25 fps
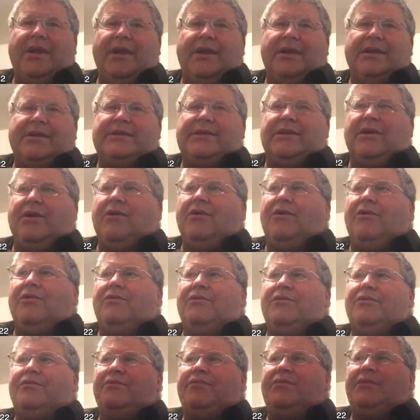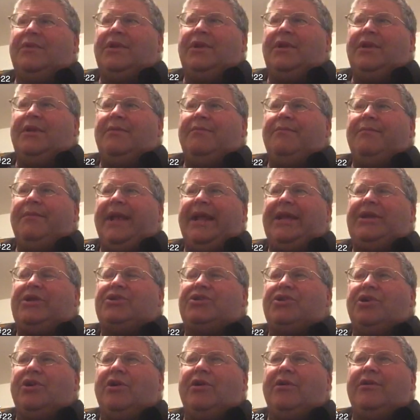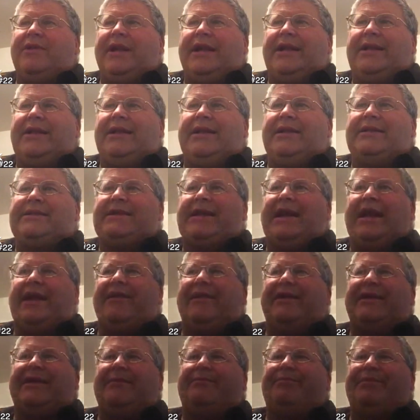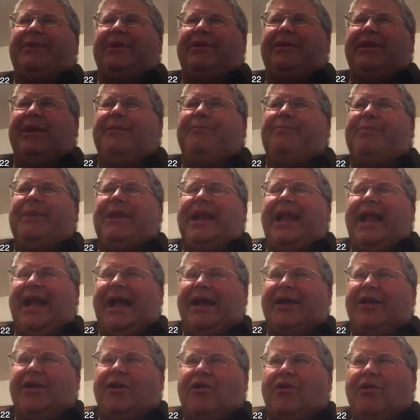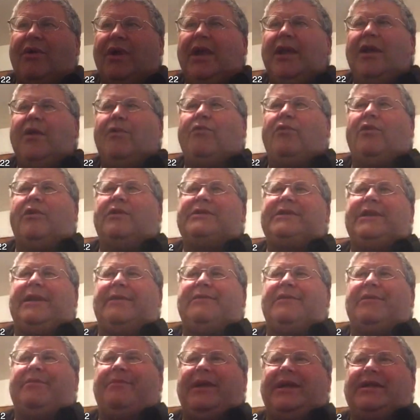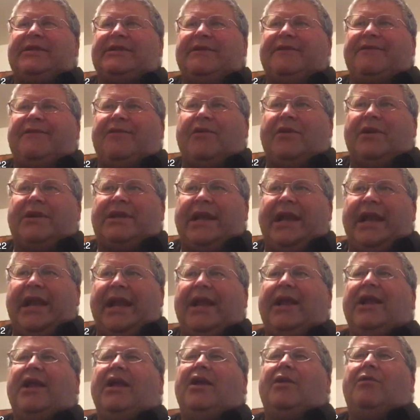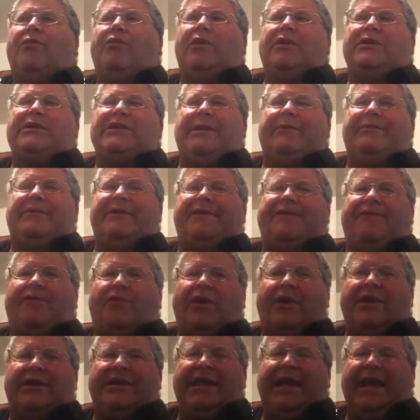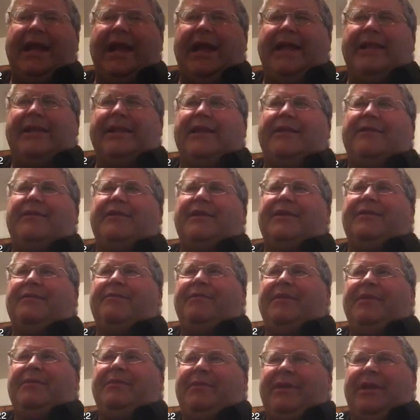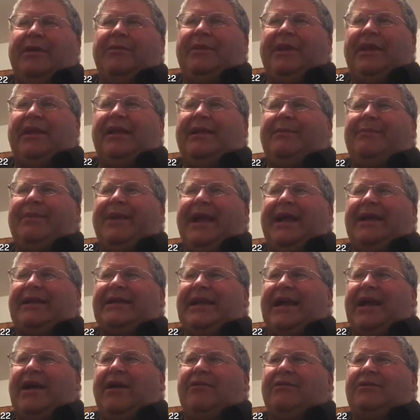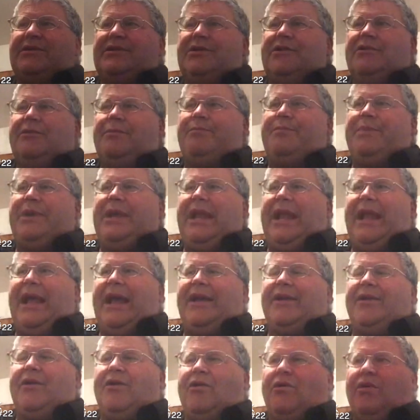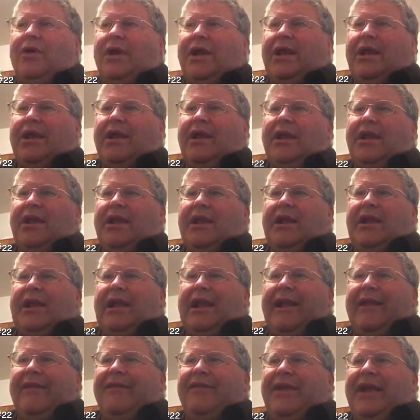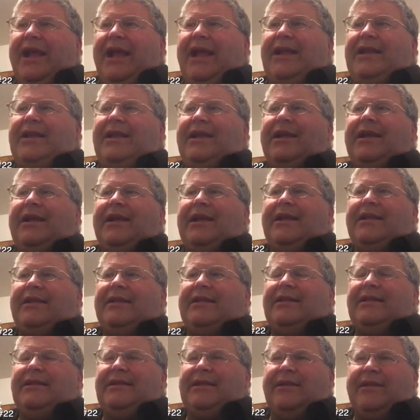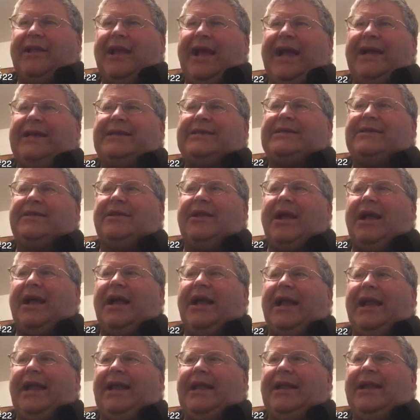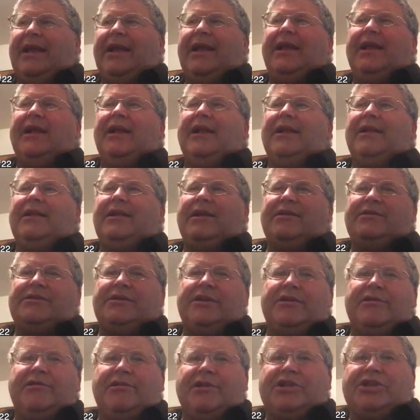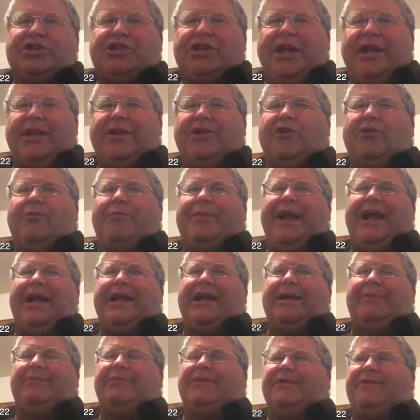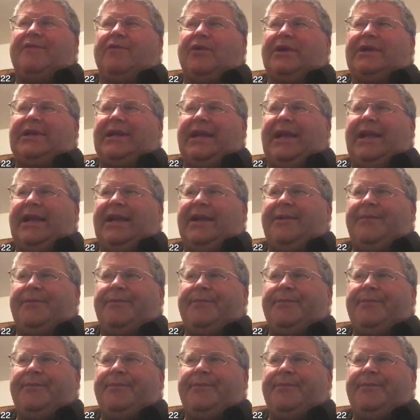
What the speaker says: So make sure that it's kind of like a building piano, works up to mezzo forte, works up to forte, and then immediately back down to piano. And then the last line, there's a crescendo back up to forte.